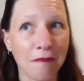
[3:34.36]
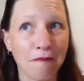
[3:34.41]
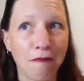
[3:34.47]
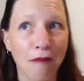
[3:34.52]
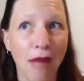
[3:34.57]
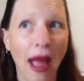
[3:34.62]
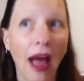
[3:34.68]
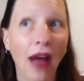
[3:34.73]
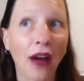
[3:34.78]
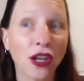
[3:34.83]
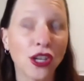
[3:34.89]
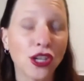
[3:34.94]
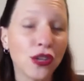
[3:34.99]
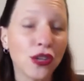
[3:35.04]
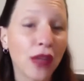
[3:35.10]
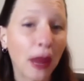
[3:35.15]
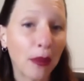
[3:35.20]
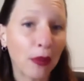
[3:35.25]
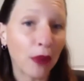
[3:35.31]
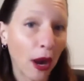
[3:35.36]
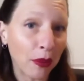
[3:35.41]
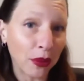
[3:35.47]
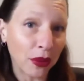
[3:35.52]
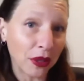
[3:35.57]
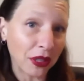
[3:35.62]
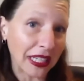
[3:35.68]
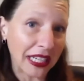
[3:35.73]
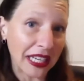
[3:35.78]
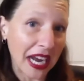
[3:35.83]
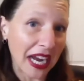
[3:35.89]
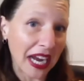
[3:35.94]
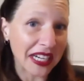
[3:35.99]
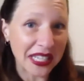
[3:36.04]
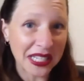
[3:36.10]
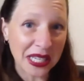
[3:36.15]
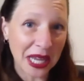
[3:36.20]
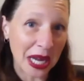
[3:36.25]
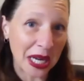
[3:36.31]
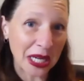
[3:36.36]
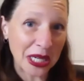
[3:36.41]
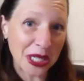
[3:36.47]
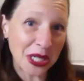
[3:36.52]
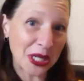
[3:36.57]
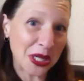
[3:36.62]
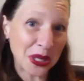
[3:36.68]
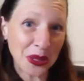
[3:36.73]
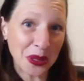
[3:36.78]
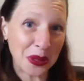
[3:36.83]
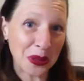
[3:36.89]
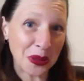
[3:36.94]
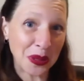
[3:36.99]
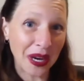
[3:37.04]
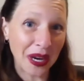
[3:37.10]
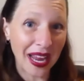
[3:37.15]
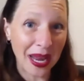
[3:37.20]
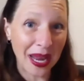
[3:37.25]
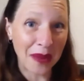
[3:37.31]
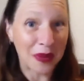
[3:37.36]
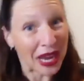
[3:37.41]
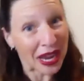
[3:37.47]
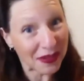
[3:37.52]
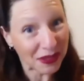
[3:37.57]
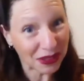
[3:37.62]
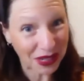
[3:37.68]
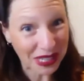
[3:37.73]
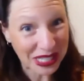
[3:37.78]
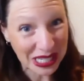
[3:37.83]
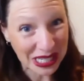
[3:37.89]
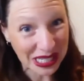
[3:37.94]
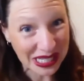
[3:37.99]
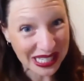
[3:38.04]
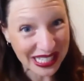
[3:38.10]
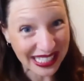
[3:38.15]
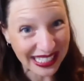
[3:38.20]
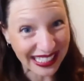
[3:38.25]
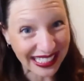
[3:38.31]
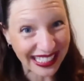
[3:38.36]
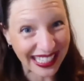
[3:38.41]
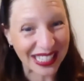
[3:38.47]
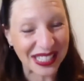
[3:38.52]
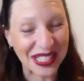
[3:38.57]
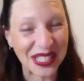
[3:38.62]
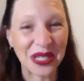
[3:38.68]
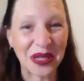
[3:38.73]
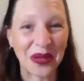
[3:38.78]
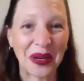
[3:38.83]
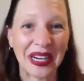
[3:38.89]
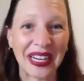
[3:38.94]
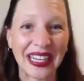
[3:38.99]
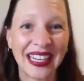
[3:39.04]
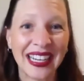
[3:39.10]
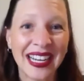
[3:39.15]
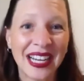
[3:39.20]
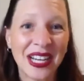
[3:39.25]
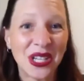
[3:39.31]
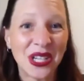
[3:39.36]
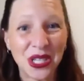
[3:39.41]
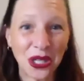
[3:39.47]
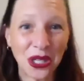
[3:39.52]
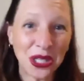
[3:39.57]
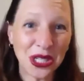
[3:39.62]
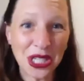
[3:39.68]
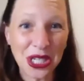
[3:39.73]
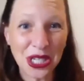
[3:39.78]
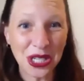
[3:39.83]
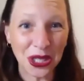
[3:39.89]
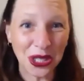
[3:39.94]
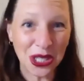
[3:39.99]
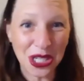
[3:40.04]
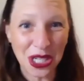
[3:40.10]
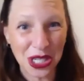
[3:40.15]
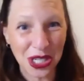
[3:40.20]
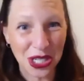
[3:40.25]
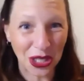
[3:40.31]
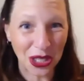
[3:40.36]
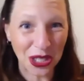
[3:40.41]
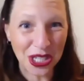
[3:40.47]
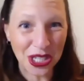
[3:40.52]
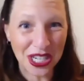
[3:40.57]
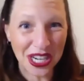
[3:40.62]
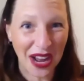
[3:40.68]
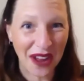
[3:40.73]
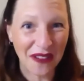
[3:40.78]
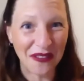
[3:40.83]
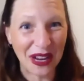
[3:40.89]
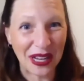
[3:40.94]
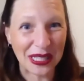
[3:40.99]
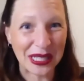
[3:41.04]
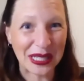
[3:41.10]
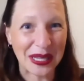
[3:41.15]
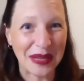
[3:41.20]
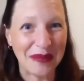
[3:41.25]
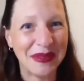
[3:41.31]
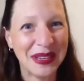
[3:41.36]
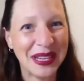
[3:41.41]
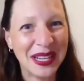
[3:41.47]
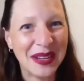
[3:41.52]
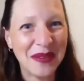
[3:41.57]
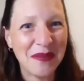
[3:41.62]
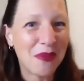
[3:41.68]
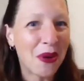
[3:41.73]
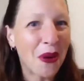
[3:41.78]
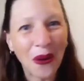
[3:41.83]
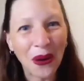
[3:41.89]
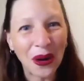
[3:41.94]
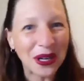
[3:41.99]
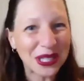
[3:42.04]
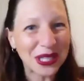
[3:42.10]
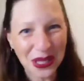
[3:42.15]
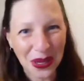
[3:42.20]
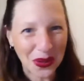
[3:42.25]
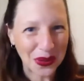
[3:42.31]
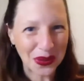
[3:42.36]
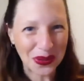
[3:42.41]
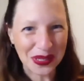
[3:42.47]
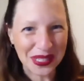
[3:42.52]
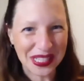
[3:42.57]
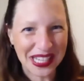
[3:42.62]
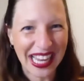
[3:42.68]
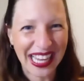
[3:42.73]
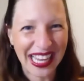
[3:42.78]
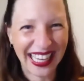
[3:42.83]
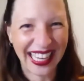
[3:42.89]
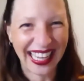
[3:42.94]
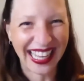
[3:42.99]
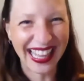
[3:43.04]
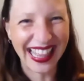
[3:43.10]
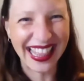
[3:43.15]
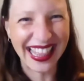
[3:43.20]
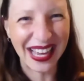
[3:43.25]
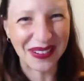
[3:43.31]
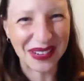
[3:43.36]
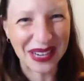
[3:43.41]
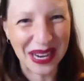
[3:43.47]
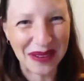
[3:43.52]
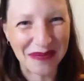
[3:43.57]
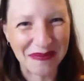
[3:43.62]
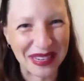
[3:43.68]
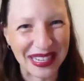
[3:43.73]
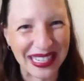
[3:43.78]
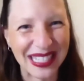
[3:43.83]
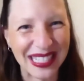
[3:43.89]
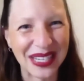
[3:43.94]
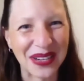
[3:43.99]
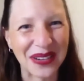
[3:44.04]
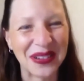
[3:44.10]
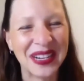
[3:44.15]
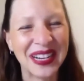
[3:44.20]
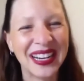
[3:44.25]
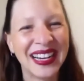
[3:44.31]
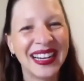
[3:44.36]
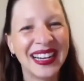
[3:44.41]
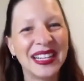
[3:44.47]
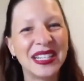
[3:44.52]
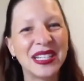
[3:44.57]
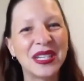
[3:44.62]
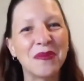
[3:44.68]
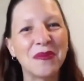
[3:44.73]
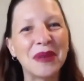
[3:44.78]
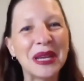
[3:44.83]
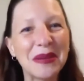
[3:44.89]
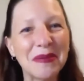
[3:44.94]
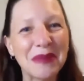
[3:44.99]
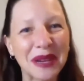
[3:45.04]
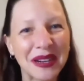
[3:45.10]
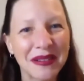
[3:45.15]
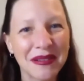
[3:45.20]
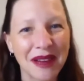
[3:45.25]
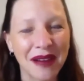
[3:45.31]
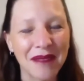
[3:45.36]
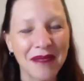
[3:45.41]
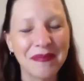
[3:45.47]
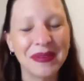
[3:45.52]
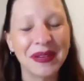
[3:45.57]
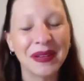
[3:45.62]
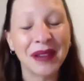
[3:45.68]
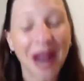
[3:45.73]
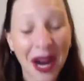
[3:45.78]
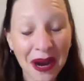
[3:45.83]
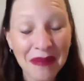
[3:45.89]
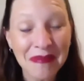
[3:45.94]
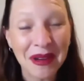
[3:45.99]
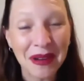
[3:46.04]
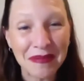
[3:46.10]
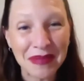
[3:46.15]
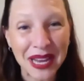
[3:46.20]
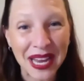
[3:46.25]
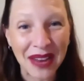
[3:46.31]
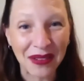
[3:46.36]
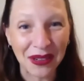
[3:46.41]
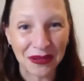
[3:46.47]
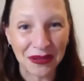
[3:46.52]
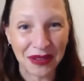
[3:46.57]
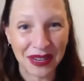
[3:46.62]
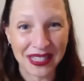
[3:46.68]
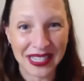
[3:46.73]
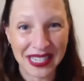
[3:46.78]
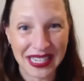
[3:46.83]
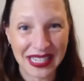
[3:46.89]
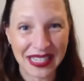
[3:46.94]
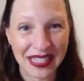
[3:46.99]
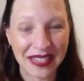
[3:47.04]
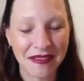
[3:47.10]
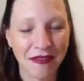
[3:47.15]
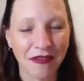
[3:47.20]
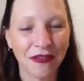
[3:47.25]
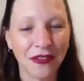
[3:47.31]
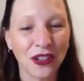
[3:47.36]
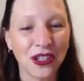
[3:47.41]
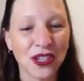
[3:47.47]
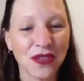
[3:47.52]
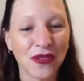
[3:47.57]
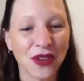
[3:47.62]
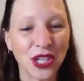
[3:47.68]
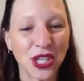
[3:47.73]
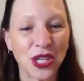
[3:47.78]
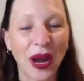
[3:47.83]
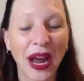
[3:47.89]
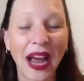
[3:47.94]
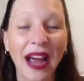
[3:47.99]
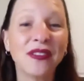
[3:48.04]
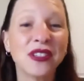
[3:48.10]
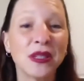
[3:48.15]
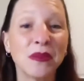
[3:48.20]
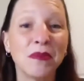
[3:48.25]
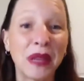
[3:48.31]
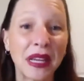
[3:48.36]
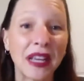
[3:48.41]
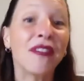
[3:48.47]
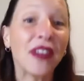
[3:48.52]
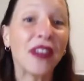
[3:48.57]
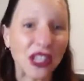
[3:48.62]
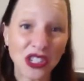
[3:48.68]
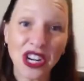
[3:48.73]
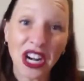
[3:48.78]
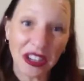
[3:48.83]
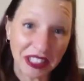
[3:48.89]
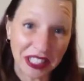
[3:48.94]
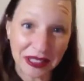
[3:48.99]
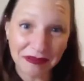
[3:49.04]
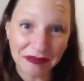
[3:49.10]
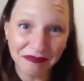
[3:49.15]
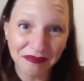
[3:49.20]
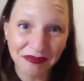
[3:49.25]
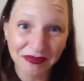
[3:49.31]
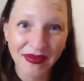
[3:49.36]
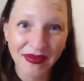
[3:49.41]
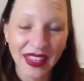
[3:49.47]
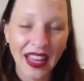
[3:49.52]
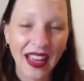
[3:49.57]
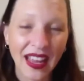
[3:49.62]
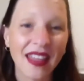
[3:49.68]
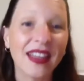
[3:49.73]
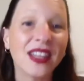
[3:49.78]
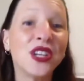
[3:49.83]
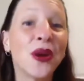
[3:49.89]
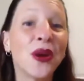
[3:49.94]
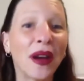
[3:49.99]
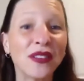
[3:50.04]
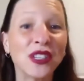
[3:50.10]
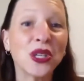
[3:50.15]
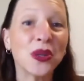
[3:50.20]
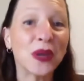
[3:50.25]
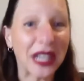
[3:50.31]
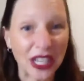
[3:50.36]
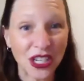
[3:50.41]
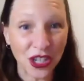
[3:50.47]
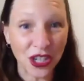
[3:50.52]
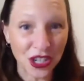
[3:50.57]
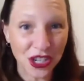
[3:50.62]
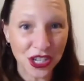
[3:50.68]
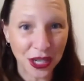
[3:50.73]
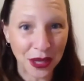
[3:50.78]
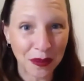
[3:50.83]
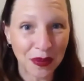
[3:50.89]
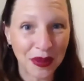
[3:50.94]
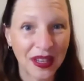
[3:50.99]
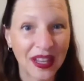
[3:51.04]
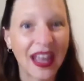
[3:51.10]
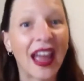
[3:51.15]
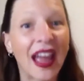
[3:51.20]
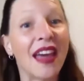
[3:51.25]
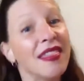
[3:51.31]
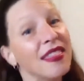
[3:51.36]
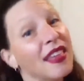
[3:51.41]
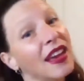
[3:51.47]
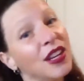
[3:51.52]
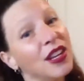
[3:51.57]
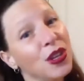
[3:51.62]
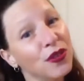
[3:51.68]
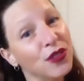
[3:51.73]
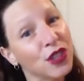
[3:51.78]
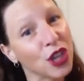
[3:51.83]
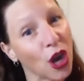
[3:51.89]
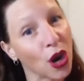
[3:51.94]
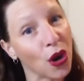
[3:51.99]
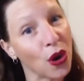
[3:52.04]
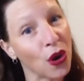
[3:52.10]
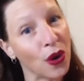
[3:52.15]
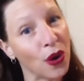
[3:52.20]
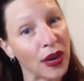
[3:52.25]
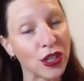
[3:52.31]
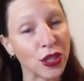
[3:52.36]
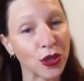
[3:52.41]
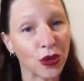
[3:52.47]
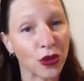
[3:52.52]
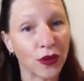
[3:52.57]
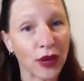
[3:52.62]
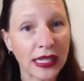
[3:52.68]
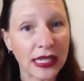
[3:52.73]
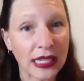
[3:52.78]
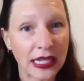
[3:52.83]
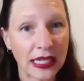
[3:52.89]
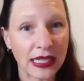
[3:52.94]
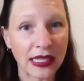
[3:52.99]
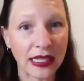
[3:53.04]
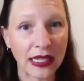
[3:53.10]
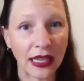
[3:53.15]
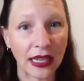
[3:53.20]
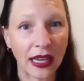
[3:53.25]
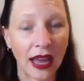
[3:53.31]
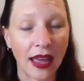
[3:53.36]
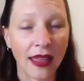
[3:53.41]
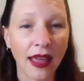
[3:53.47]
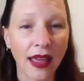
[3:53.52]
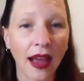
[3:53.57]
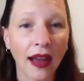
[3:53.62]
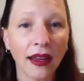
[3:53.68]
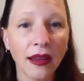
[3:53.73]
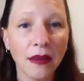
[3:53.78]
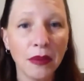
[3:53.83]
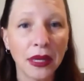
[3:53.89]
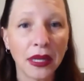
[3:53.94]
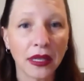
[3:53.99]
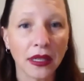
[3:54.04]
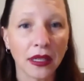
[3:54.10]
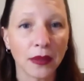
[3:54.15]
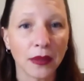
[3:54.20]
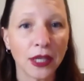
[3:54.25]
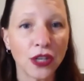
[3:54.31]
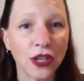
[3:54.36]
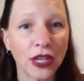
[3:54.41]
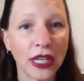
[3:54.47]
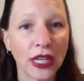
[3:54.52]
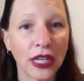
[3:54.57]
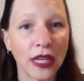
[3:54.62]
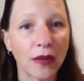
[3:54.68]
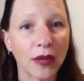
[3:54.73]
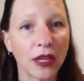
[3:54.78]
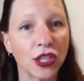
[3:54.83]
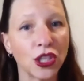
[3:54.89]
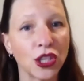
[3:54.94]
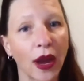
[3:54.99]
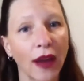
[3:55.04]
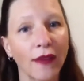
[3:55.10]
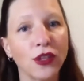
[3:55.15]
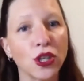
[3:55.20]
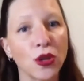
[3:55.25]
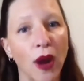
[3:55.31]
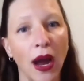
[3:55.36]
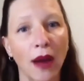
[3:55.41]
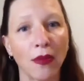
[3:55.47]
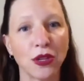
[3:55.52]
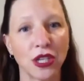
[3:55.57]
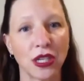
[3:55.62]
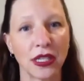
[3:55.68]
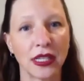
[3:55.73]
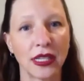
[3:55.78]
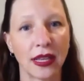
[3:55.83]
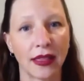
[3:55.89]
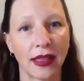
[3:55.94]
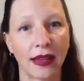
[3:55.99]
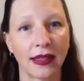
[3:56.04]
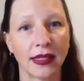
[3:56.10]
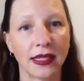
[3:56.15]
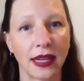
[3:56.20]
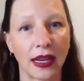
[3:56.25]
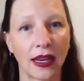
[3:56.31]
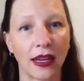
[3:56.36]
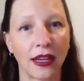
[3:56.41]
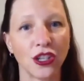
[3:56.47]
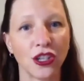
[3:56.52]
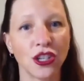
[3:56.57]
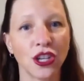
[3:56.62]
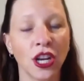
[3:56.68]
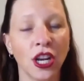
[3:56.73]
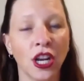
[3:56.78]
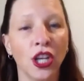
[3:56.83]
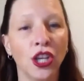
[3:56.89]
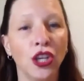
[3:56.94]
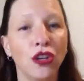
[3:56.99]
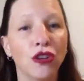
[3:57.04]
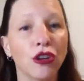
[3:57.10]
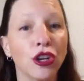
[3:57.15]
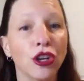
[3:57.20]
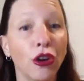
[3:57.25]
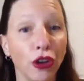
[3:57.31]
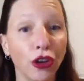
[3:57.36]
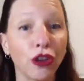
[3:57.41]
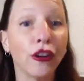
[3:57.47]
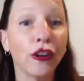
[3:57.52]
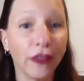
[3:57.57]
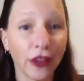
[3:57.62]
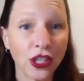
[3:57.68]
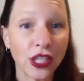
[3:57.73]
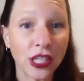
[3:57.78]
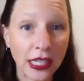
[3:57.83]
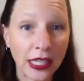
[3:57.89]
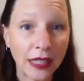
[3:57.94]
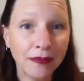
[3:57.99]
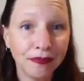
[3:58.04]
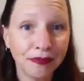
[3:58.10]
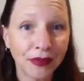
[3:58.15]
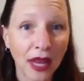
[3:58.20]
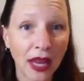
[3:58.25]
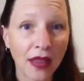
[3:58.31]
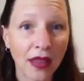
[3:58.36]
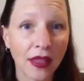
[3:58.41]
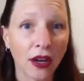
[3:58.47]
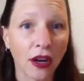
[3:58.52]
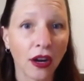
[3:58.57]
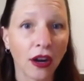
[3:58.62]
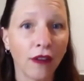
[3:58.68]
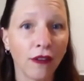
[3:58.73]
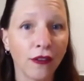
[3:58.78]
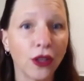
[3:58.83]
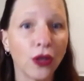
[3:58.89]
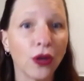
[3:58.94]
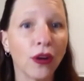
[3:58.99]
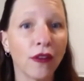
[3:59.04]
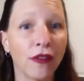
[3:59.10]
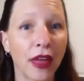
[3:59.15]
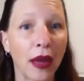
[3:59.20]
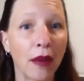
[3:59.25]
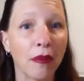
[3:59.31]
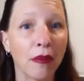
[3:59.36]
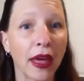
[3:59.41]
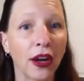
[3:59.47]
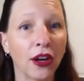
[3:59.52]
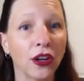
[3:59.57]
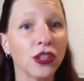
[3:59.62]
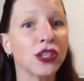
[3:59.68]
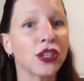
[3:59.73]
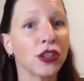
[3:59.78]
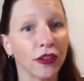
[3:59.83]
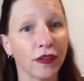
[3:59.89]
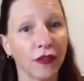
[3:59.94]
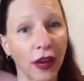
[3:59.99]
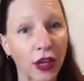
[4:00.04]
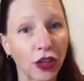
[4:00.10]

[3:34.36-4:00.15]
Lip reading: how to do that properly, I decided to do a behavior residency. And so I searched and I found some poor souls that would help me. So to become a behavior resident, first of all, you have to be a veterinarian, and you have to do an internship, and then you have to go and do a residency. And that can be a little bit tricky because you have two options at that stage. You can go to university, and there are a few of them that are certified